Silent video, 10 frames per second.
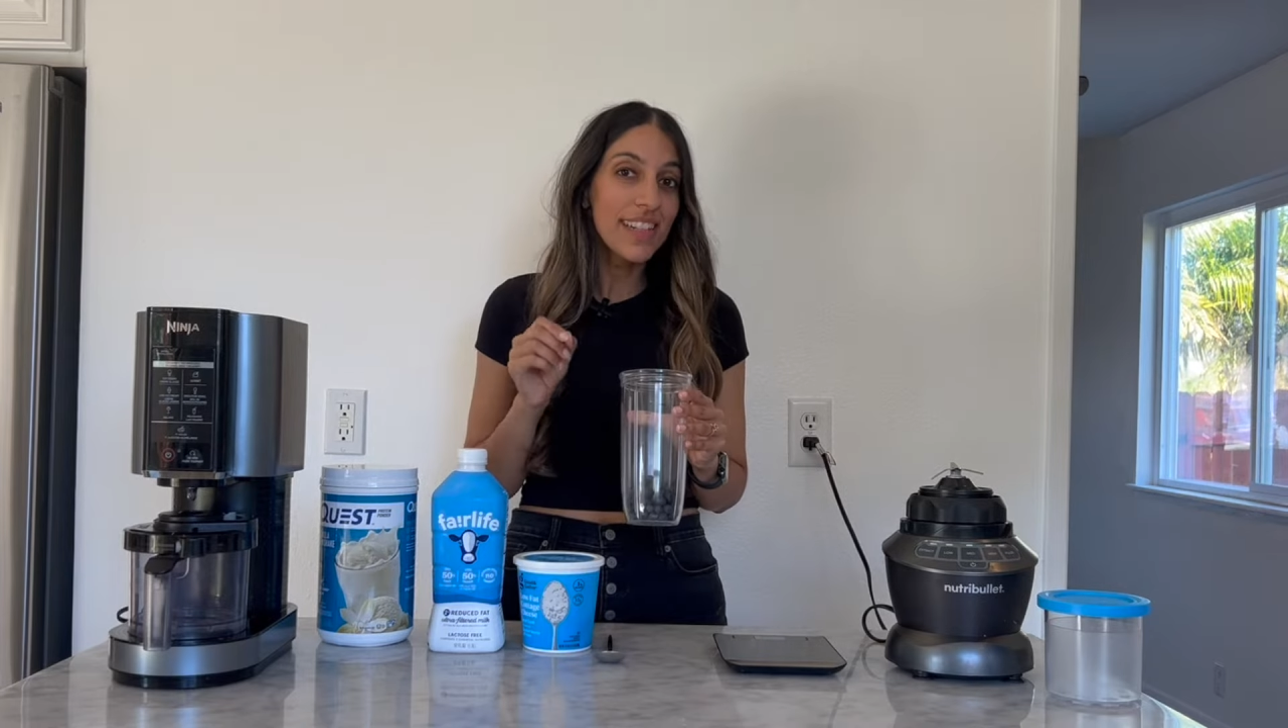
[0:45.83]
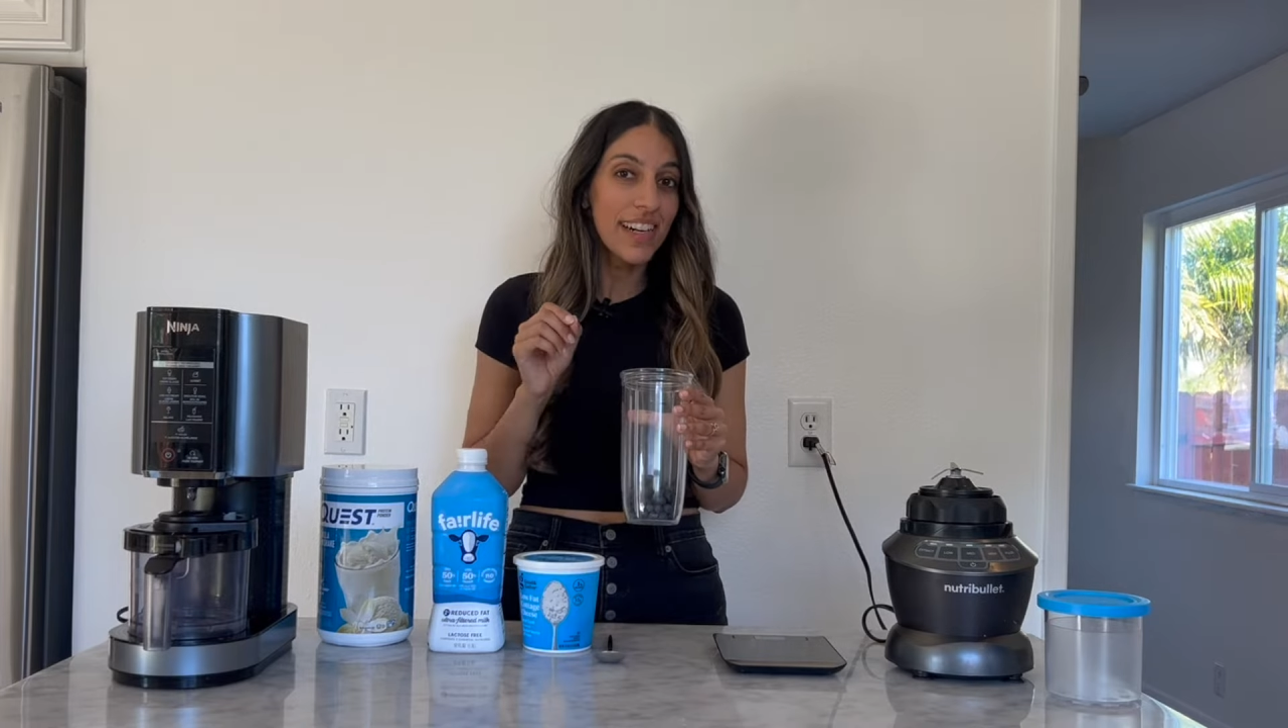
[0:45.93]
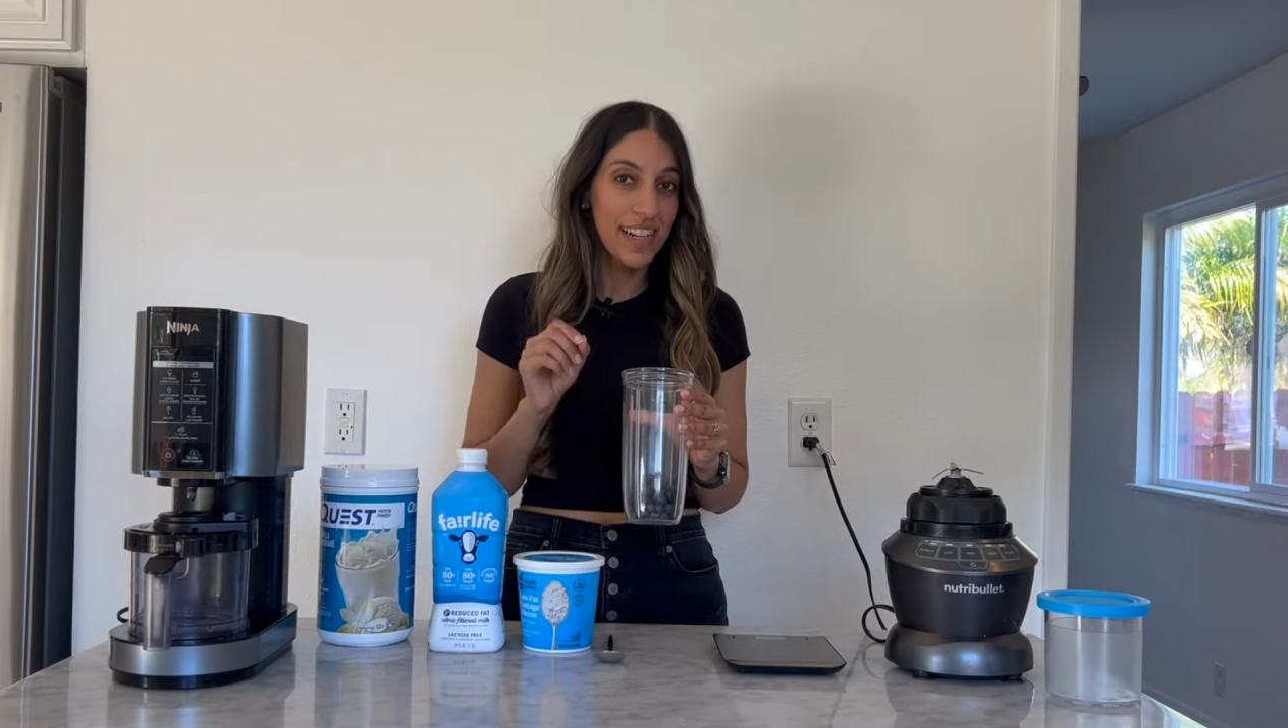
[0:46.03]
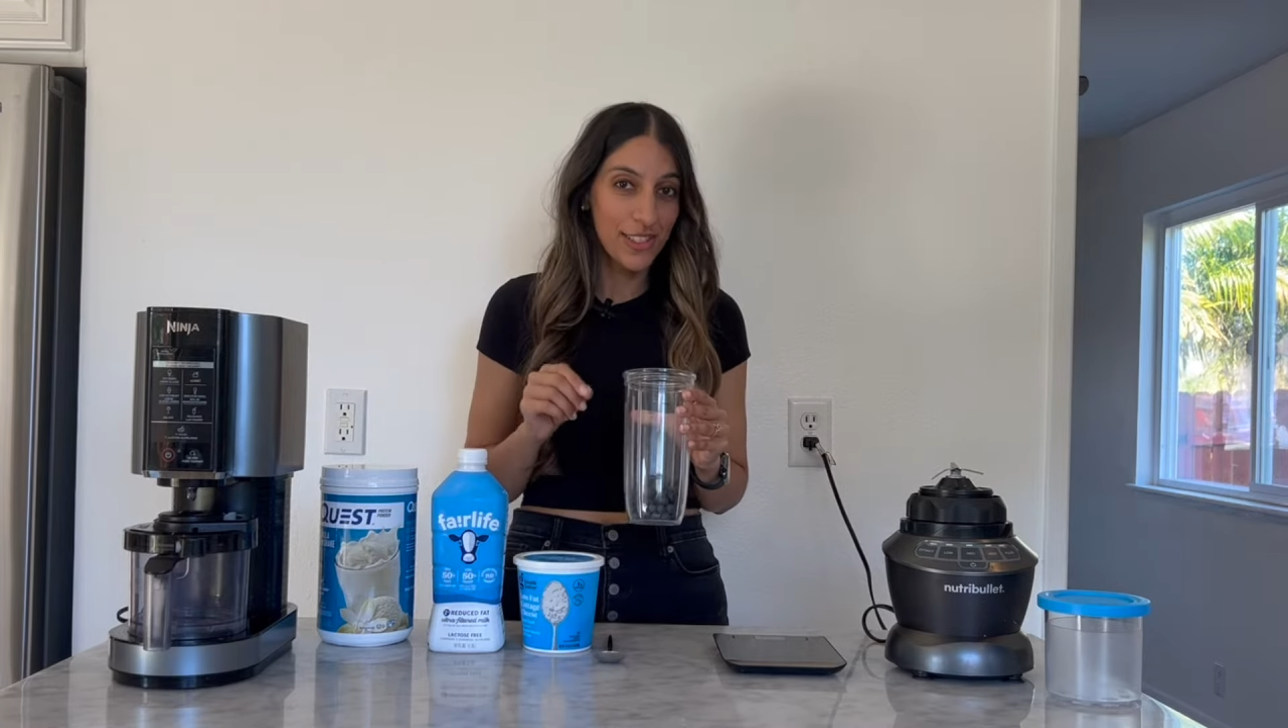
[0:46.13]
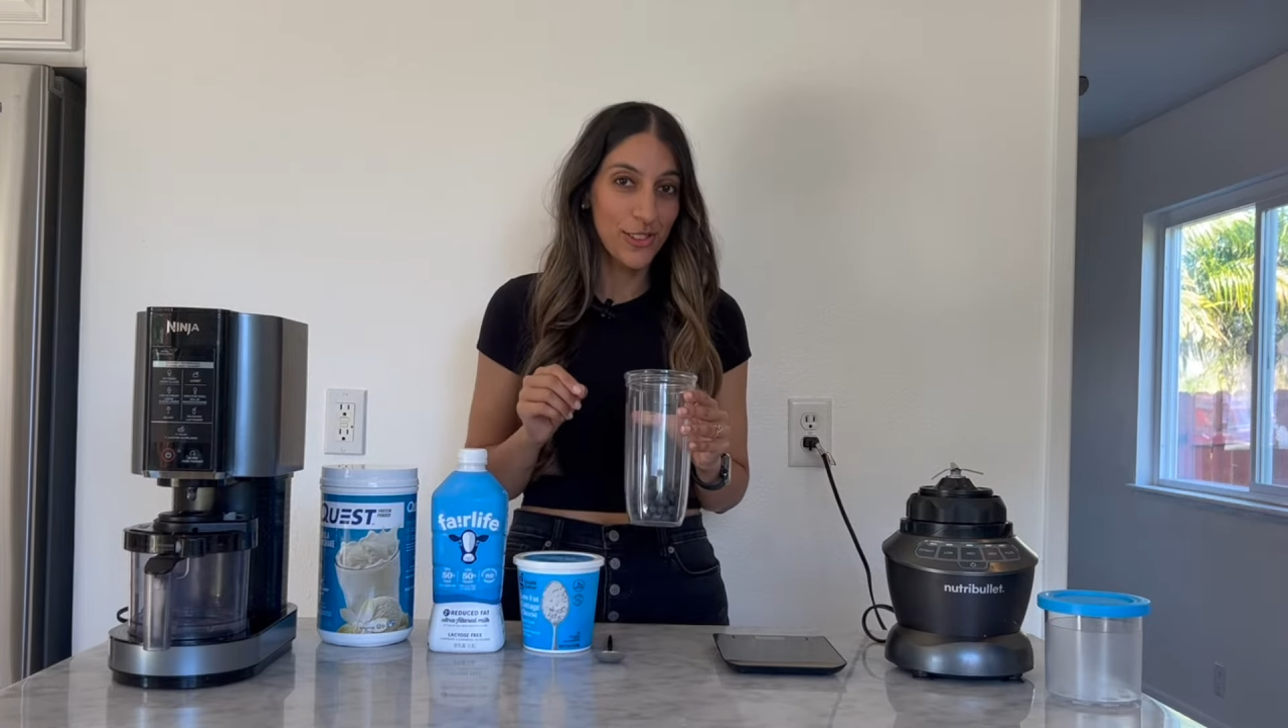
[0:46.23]

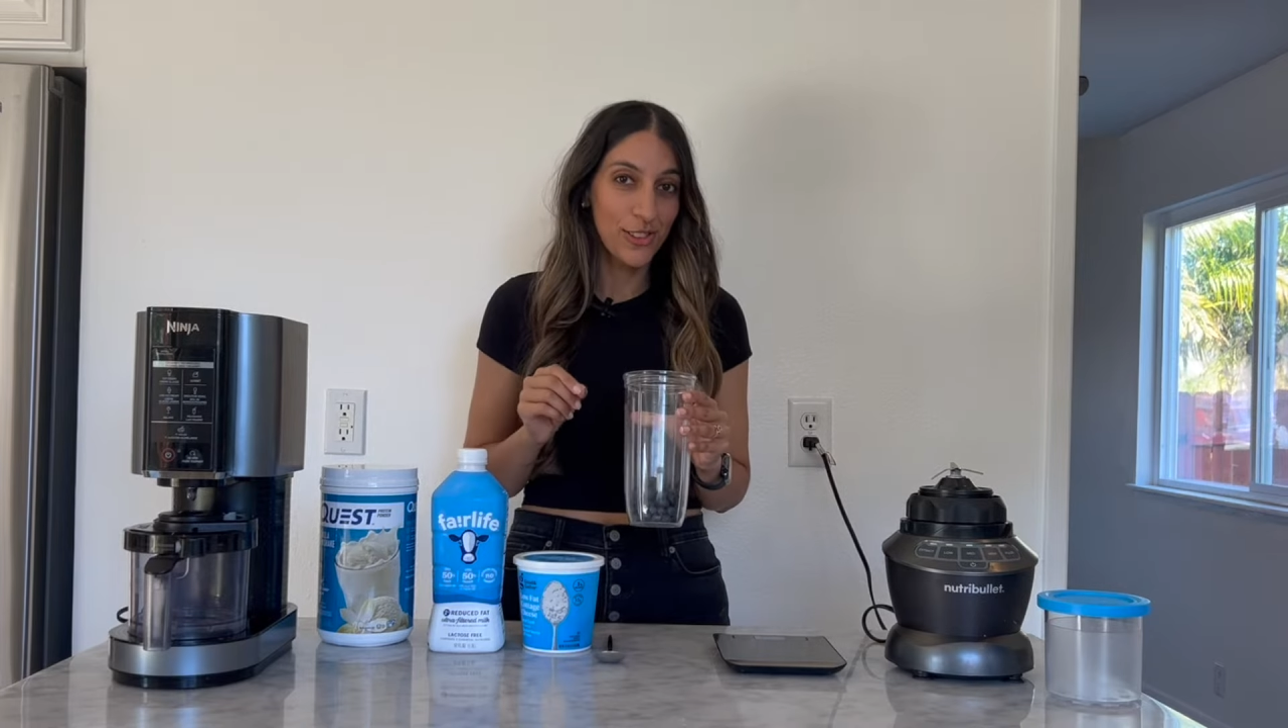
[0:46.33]
100